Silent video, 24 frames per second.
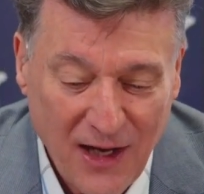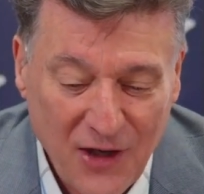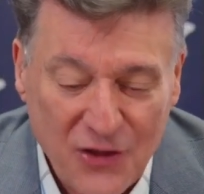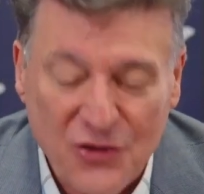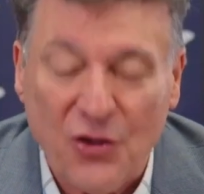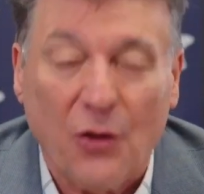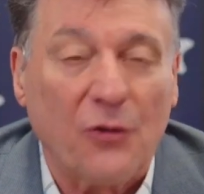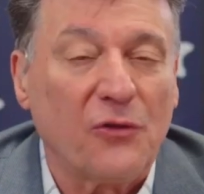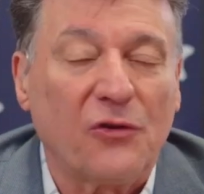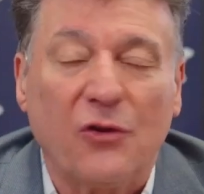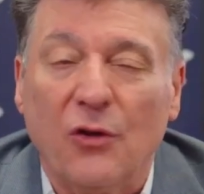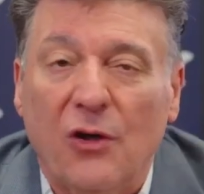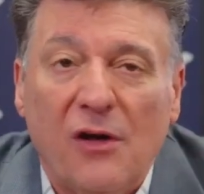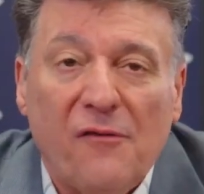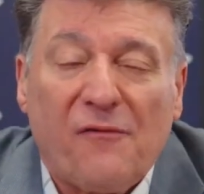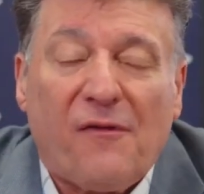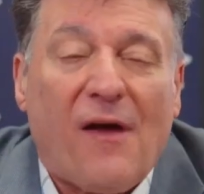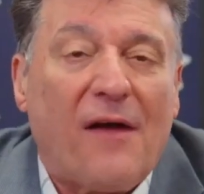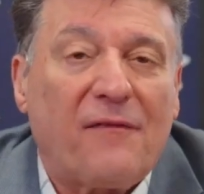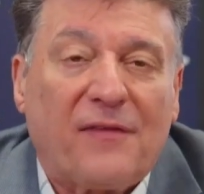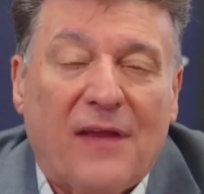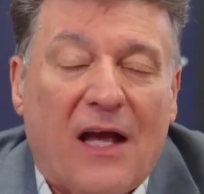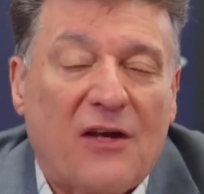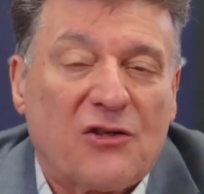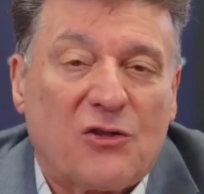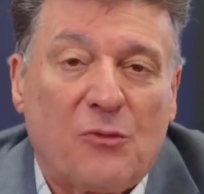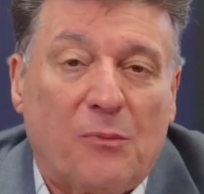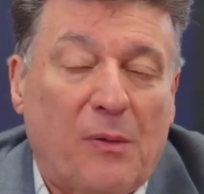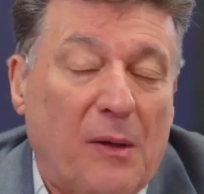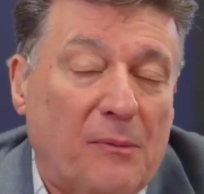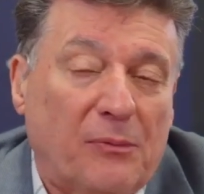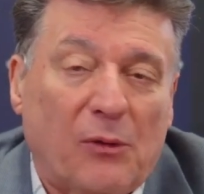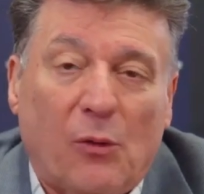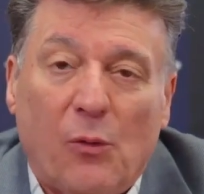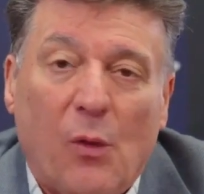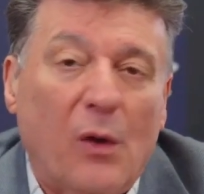So 35,000
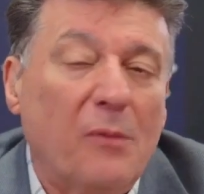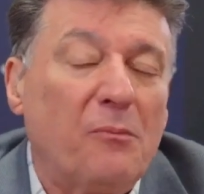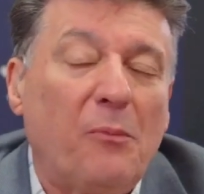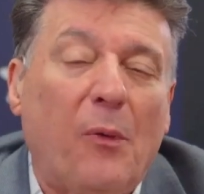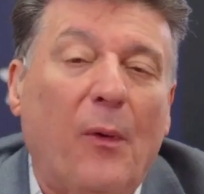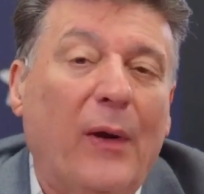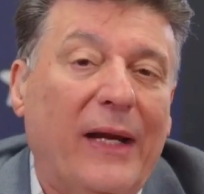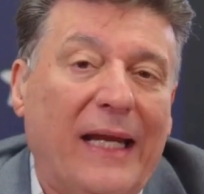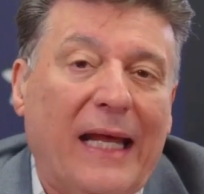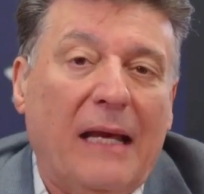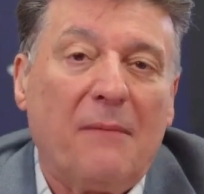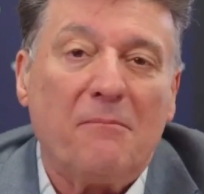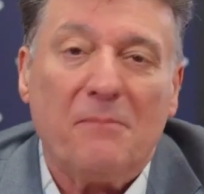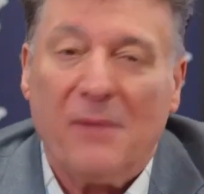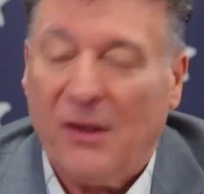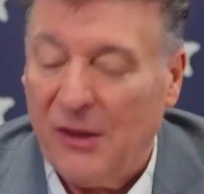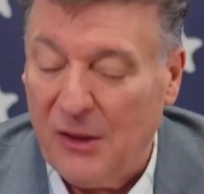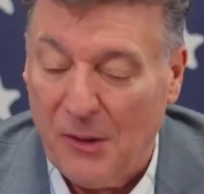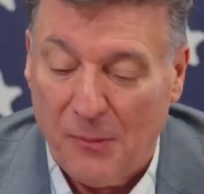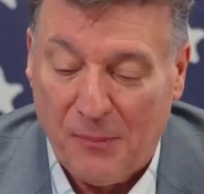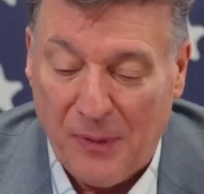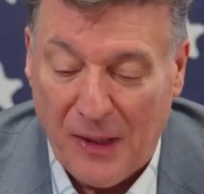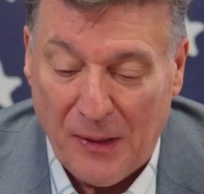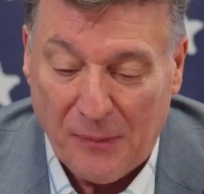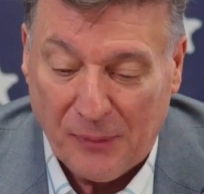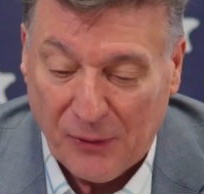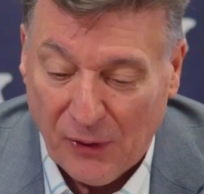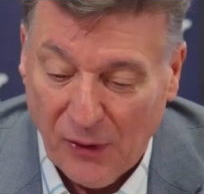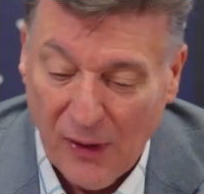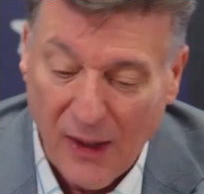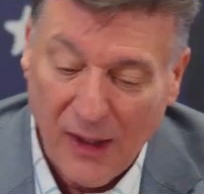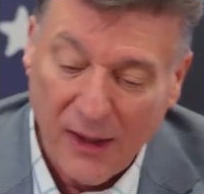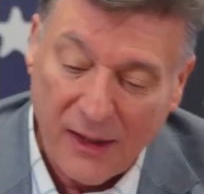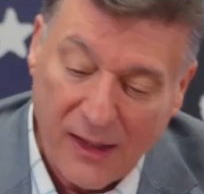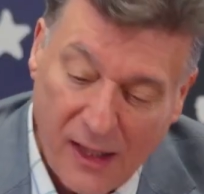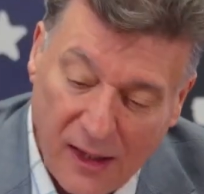people, 1.8 million people
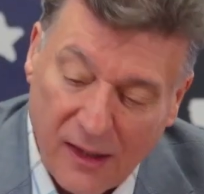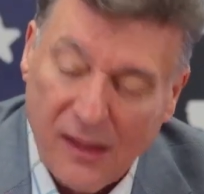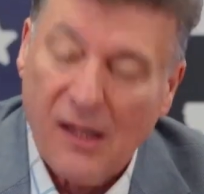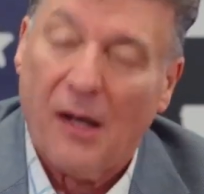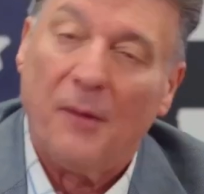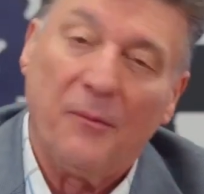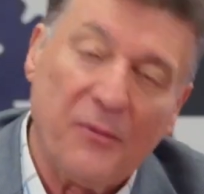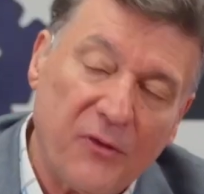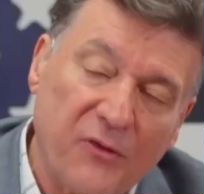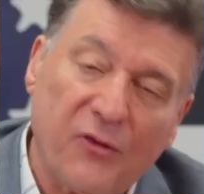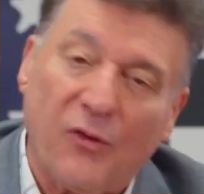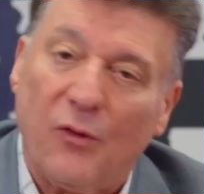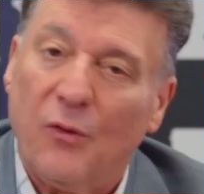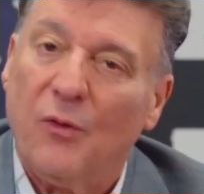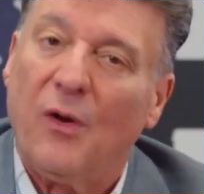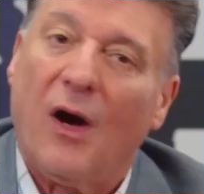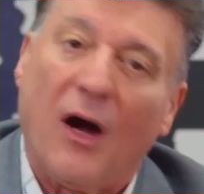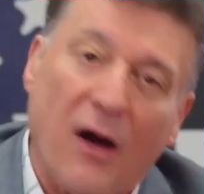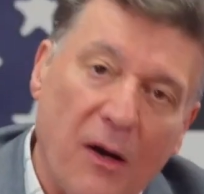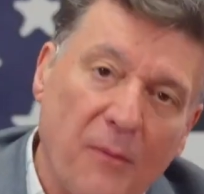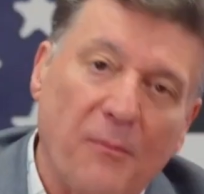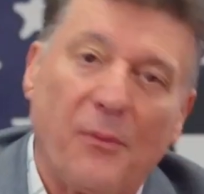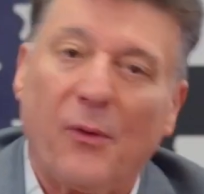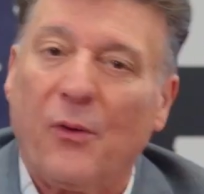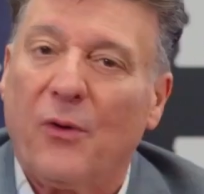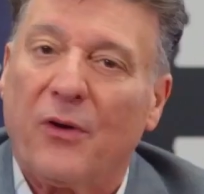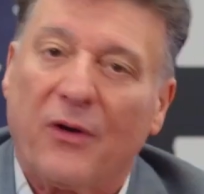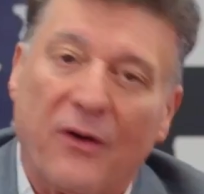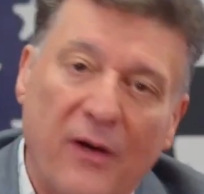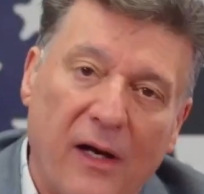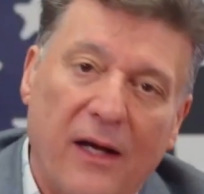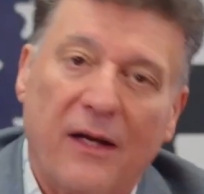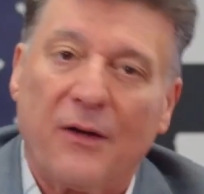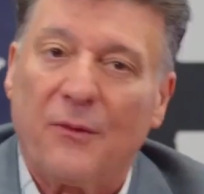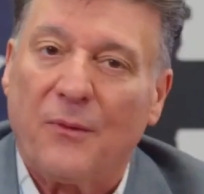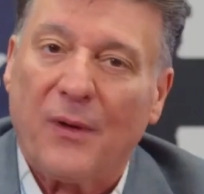can come through our border
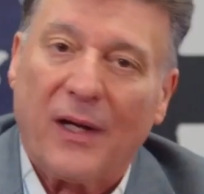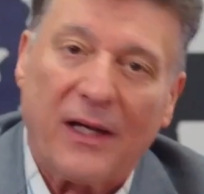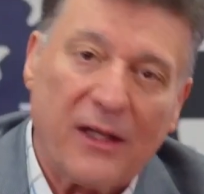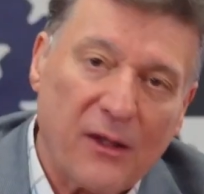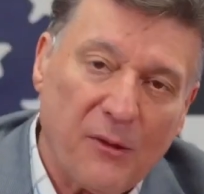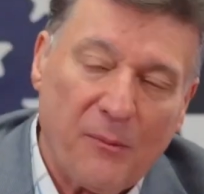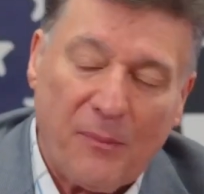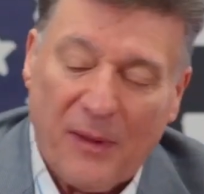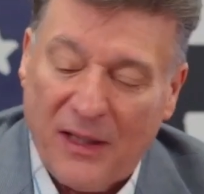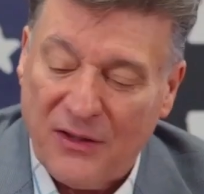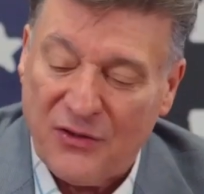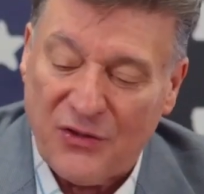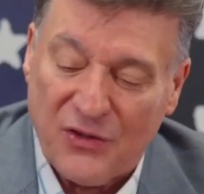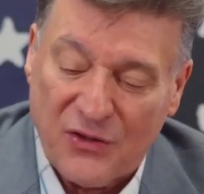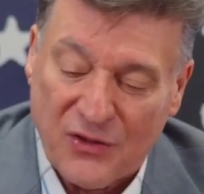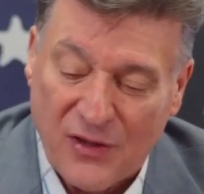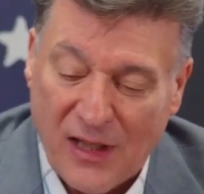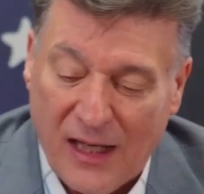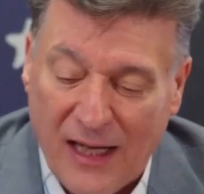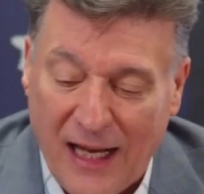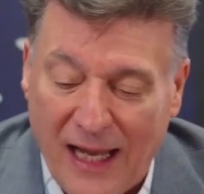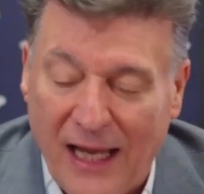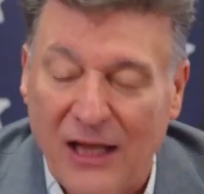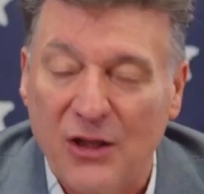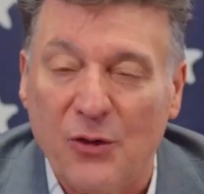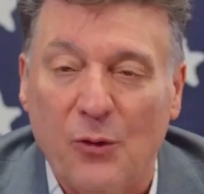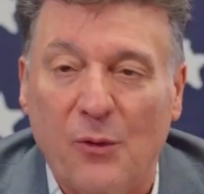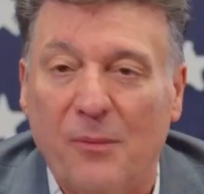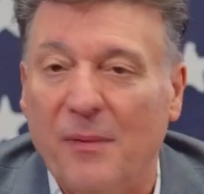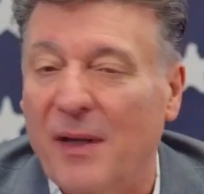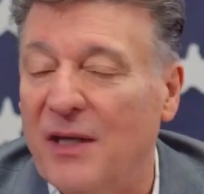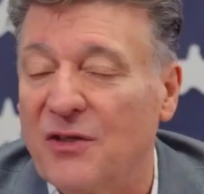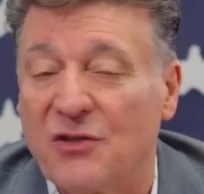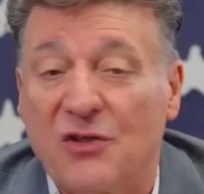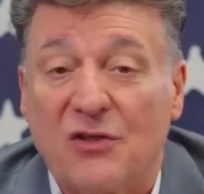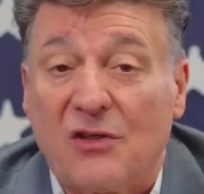on a regular basis, on an annual
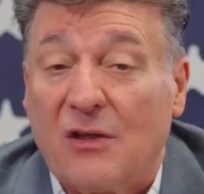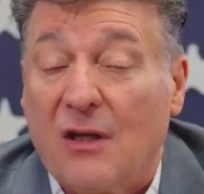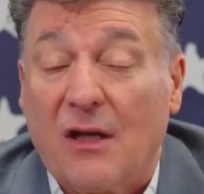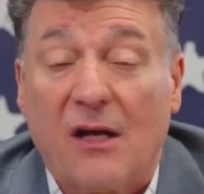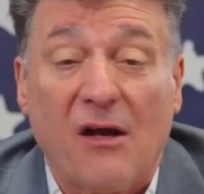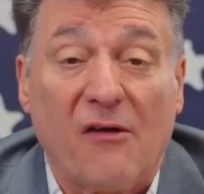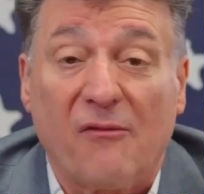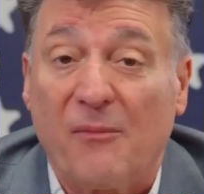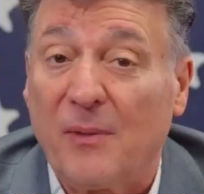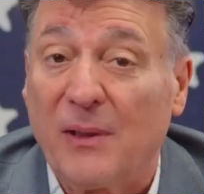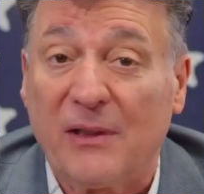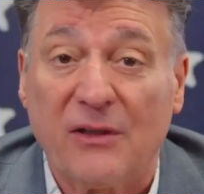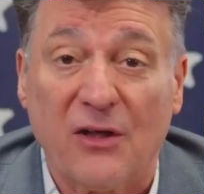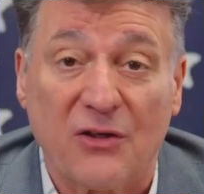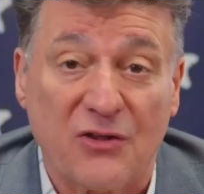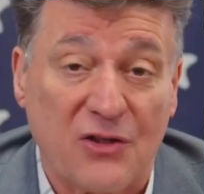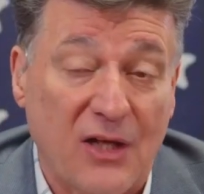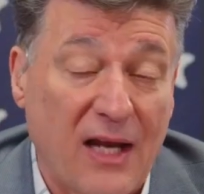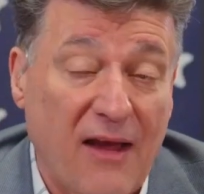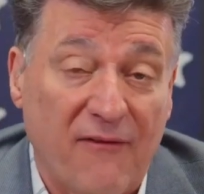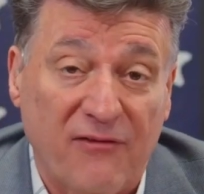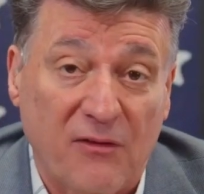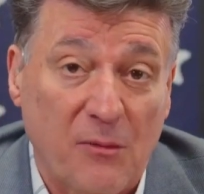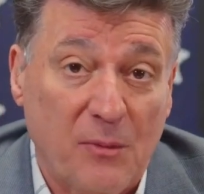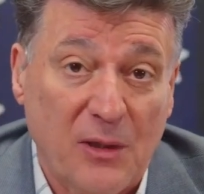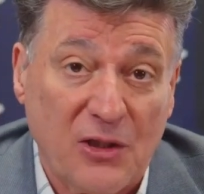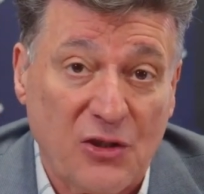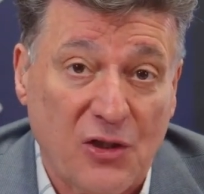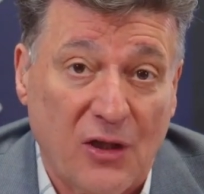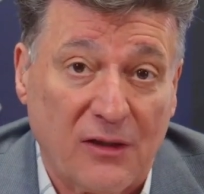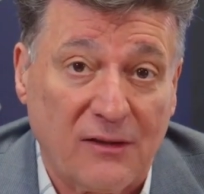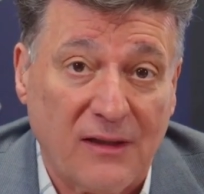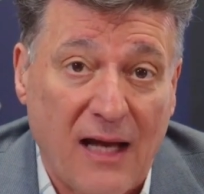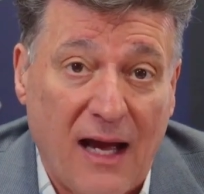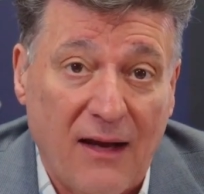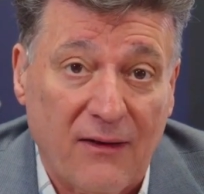basis. The government doesn't have to be
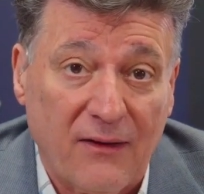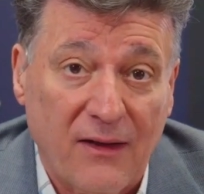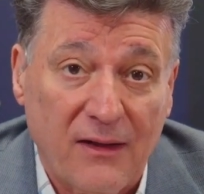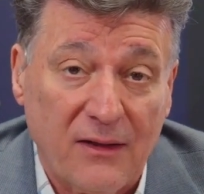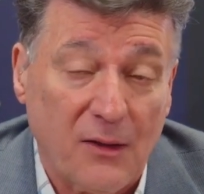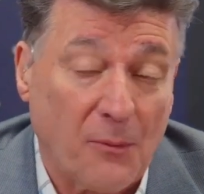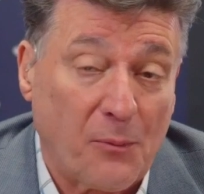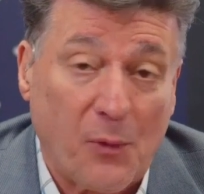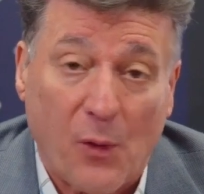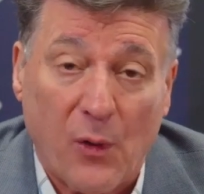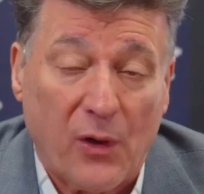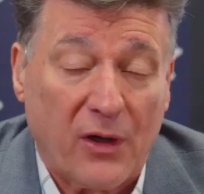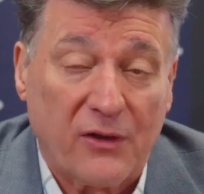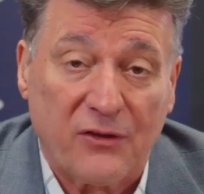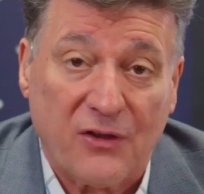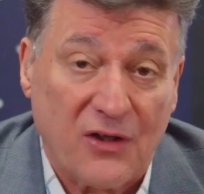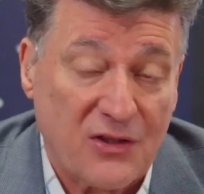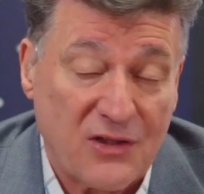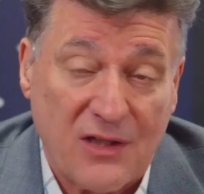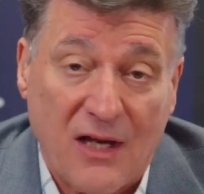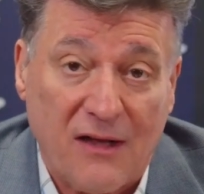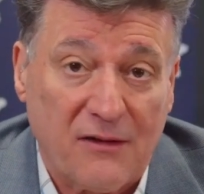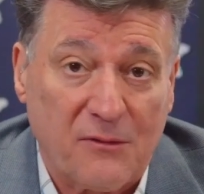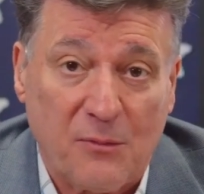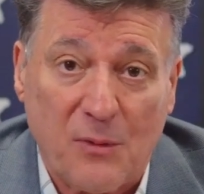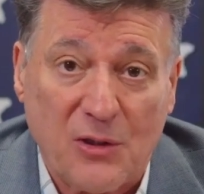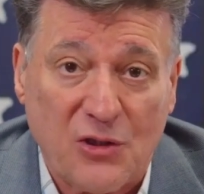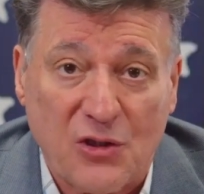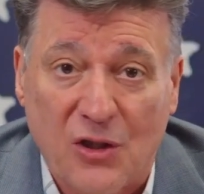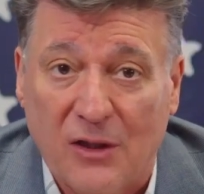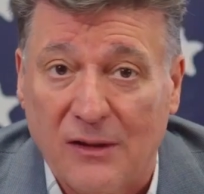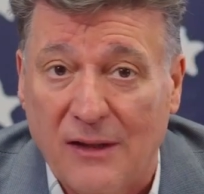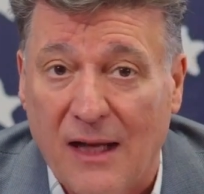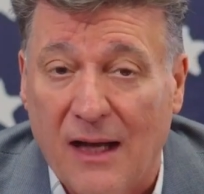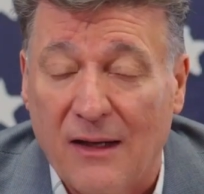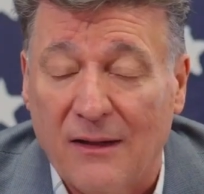shut down. The border doesn't have to be
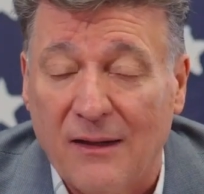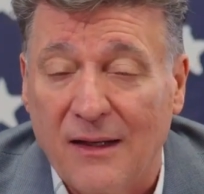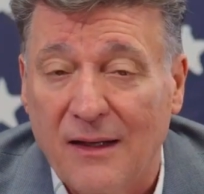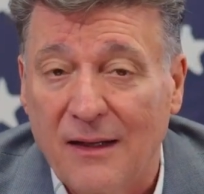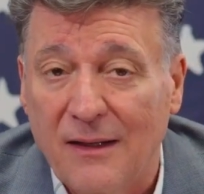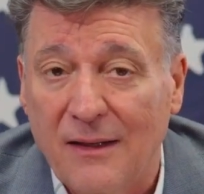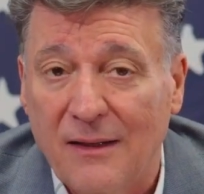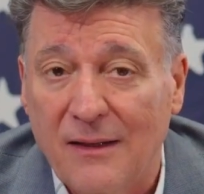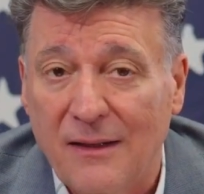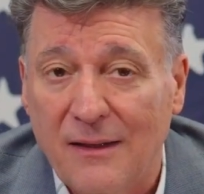shut down.